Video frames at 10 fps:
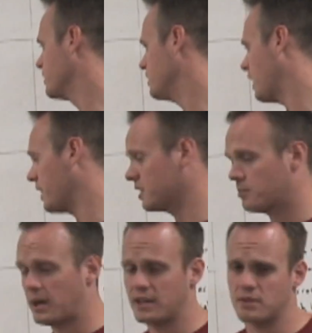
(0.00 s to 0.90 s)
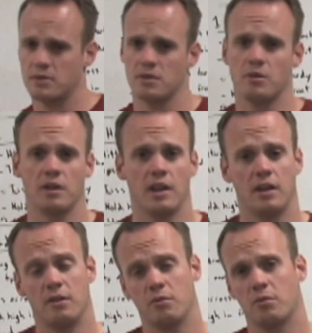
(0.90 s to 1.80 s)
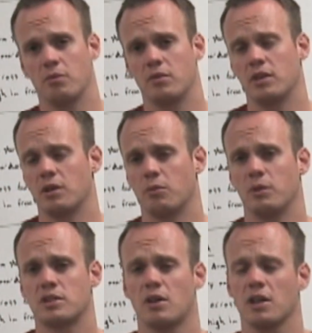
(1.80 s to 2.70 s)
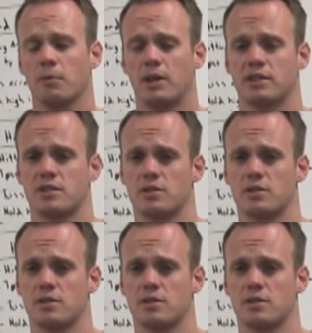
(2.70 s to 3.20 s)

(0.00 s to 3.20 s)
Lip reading: Not in the passer zone. And we talk about the